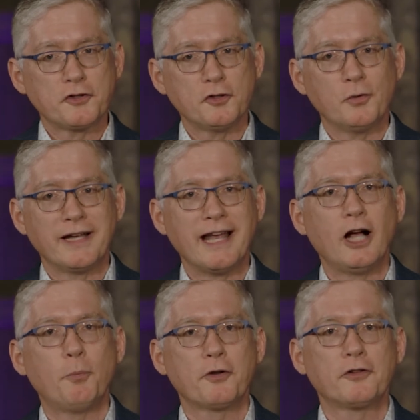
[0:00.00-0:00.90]
to and
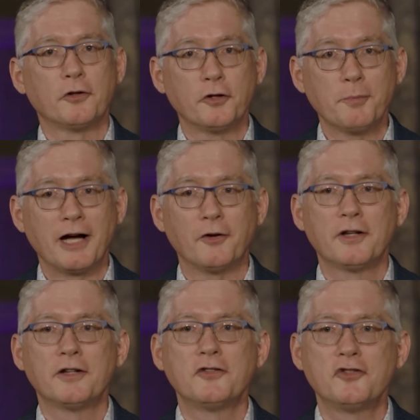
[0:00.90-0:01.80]
help us learn about
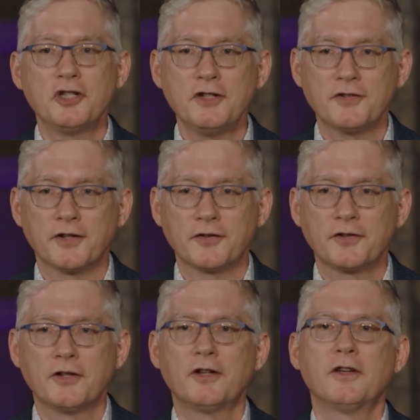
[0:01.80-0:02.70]

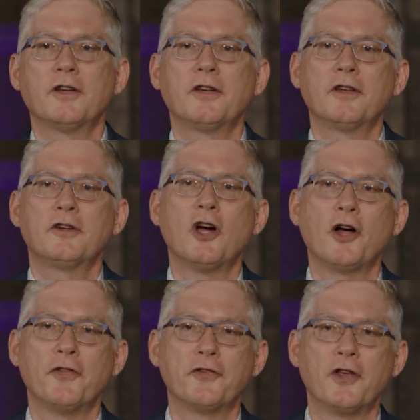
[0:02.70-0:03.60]
Jesus,
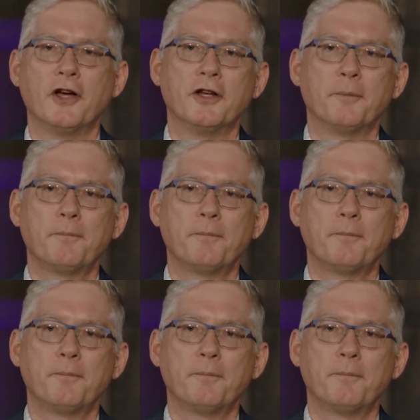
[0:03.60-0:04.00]
God the Son.